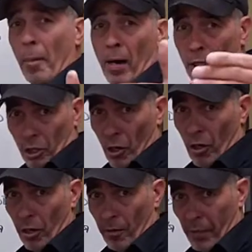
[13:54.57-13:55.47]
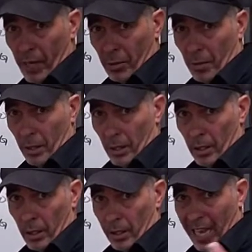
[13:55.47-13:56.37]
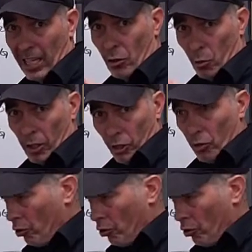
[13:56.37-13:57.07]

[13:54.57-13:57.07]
about return on investment. That's what you